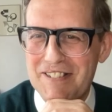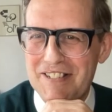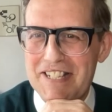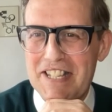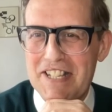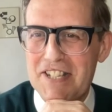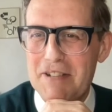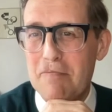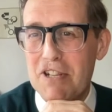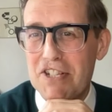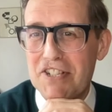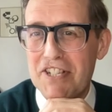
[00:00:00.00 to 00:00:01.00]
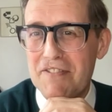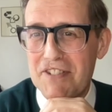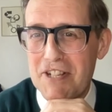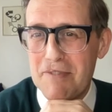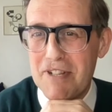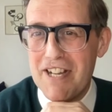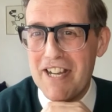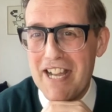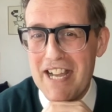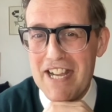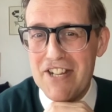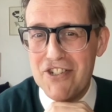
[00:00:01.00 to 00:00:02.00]
Is it the simplicity of something like
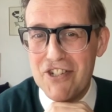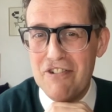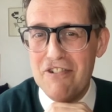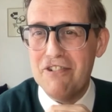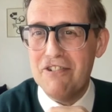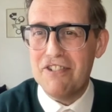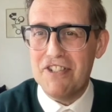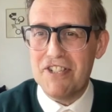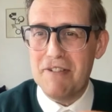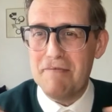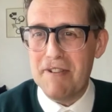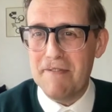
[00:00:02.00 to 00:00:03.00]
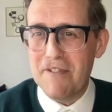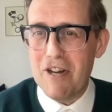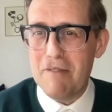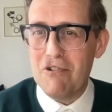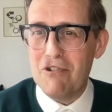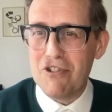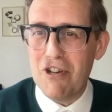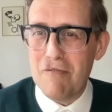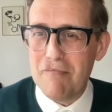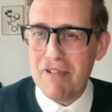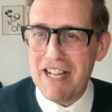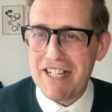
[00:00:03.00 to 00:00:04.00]
Hey Jude, or is it something far more
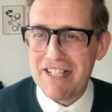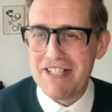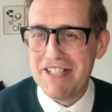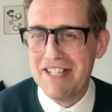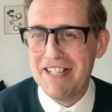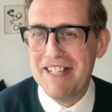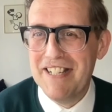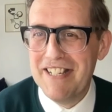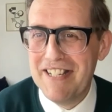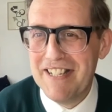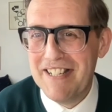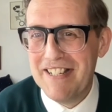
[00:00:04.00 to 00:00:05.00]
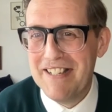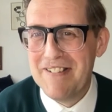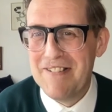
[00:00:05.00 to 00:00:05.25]
complex? It's